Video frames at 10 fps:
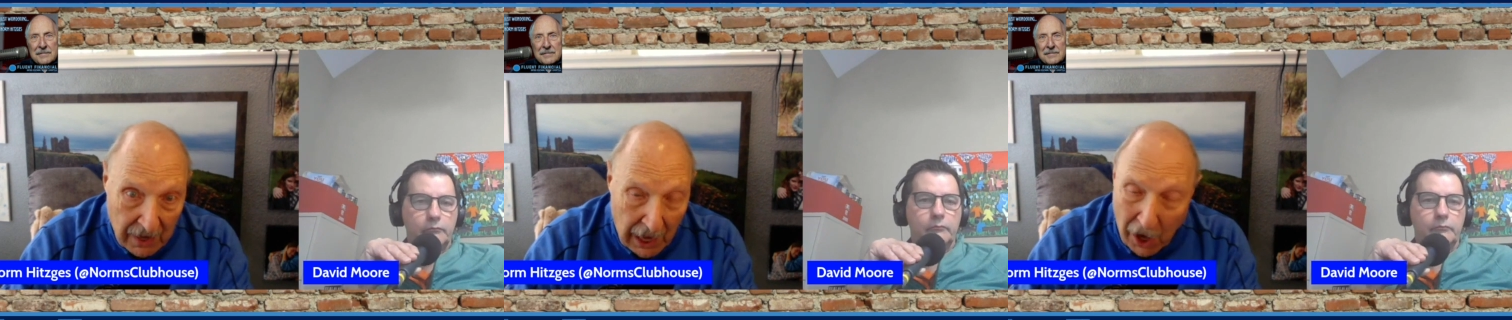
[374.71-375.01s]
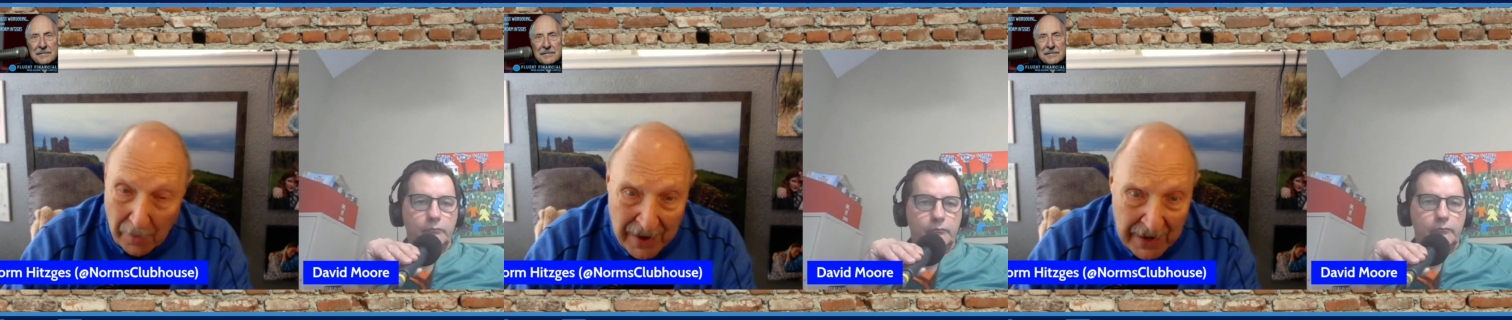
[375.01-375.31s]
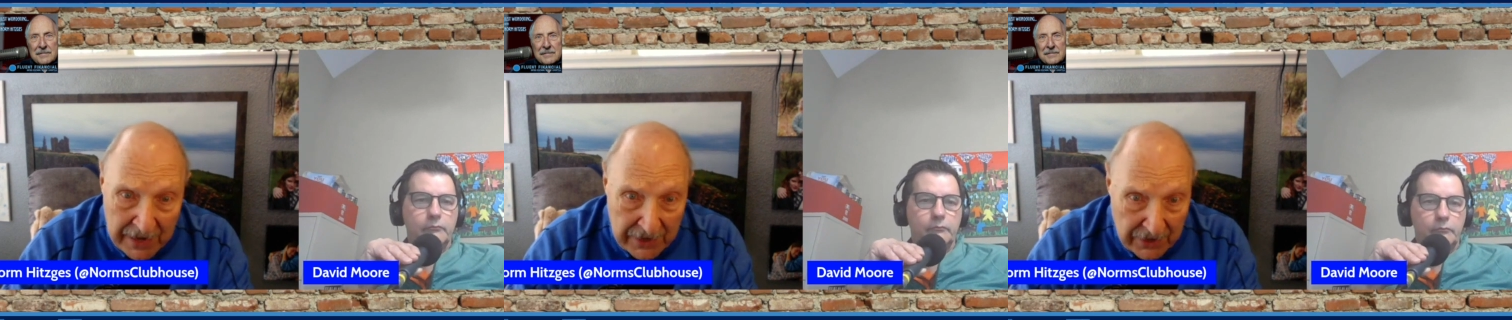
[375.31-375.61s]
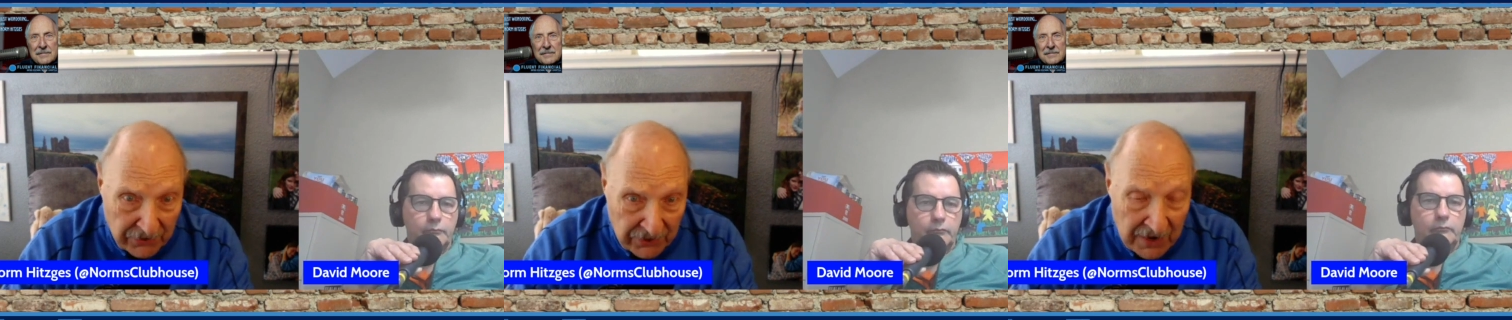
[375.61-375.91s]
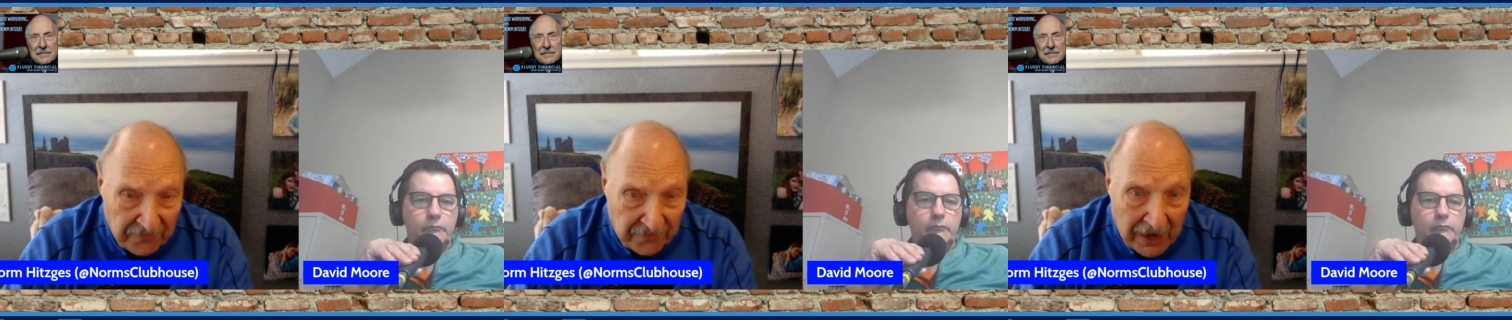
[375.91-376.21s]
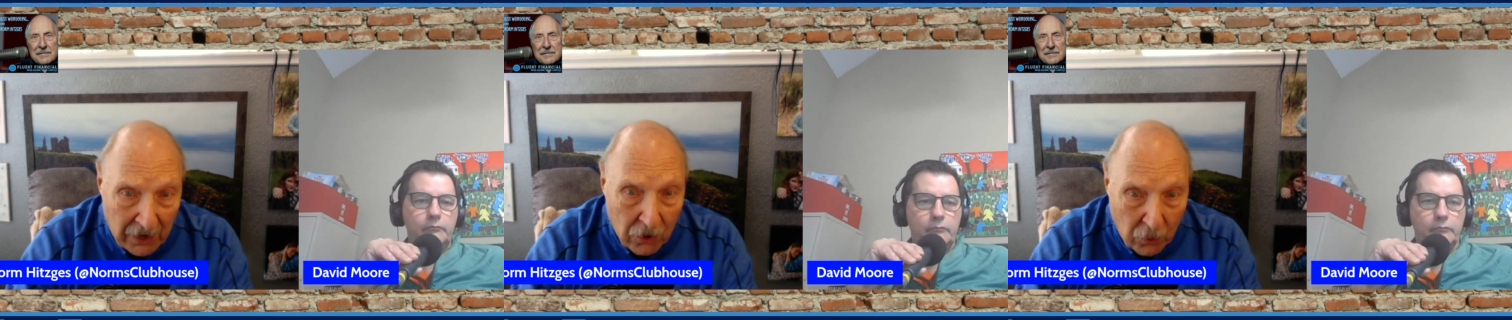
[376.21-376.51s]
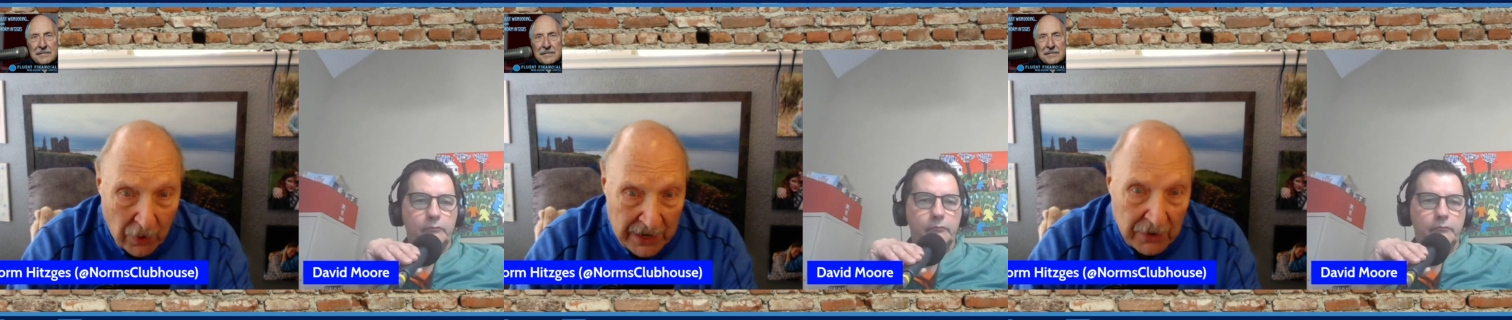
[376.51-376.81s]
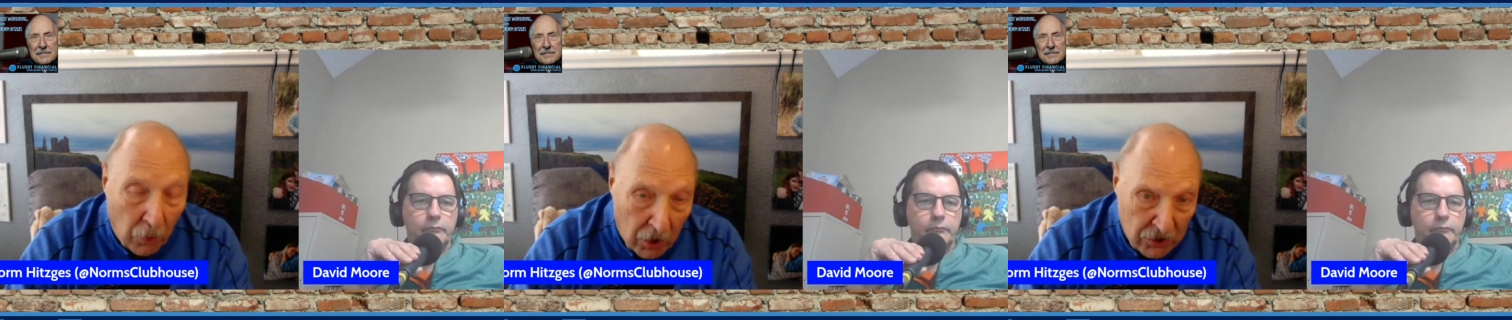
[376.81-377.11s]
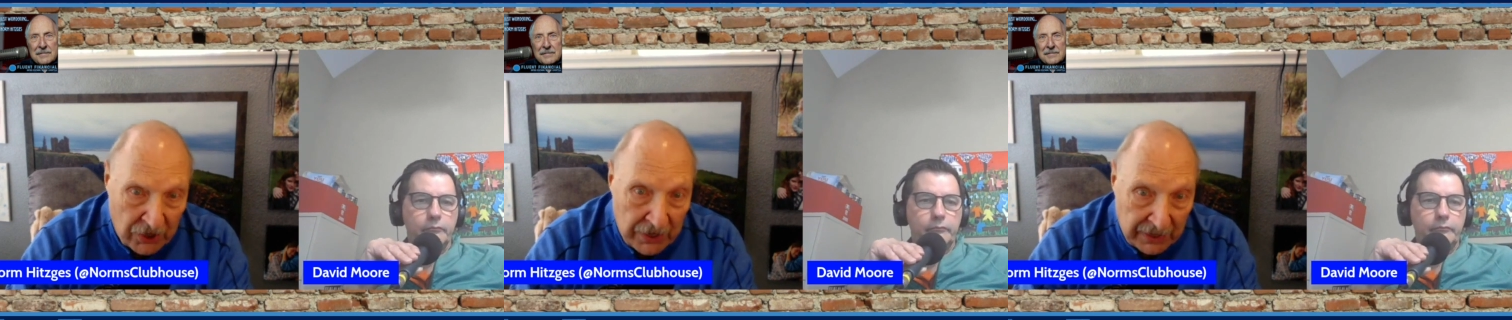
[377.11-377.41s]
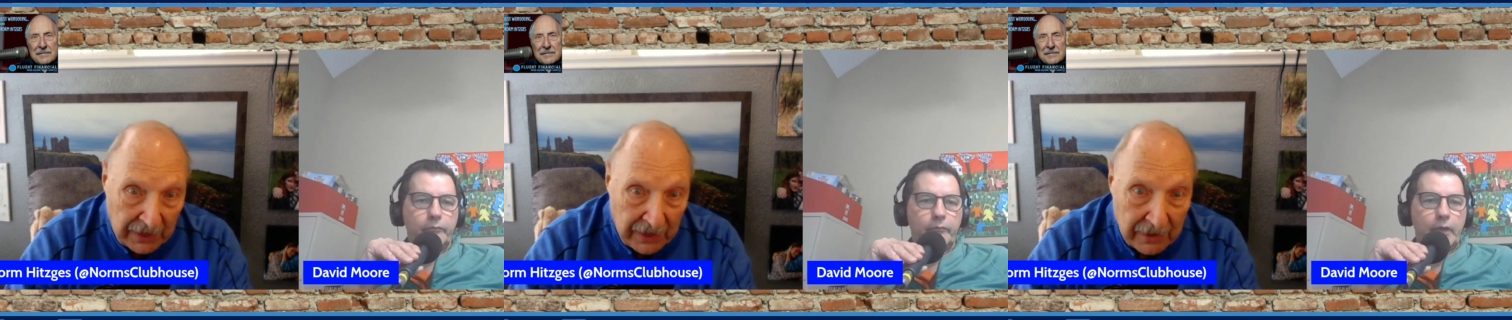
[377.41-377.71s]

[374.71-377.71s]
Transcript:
Speaker 1: how many do you think follow Quinn to Washington?